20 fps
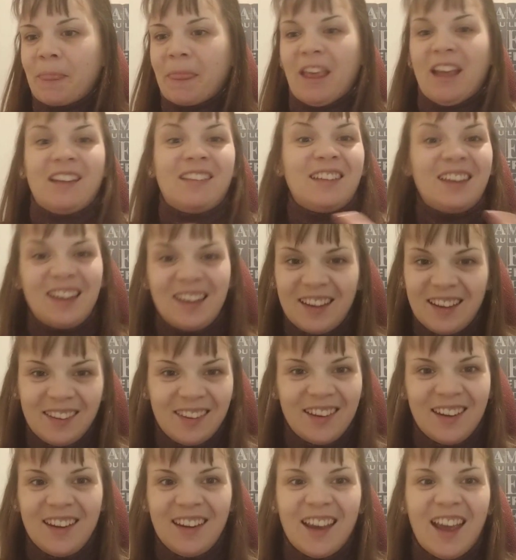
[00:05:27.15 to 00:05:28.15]
it's
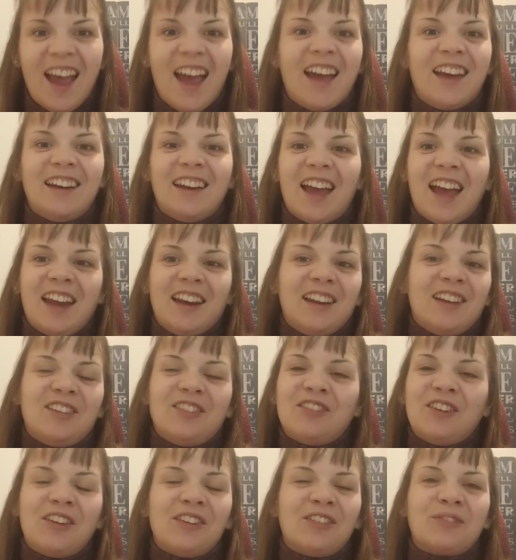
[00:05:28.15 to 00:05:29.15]
easy, and
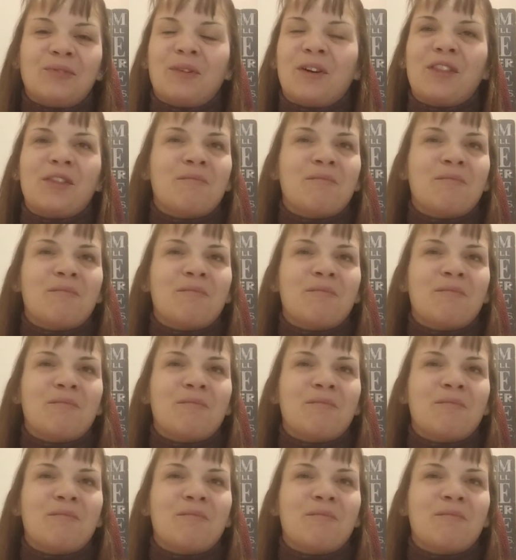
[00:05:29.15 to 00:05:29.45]
it's just one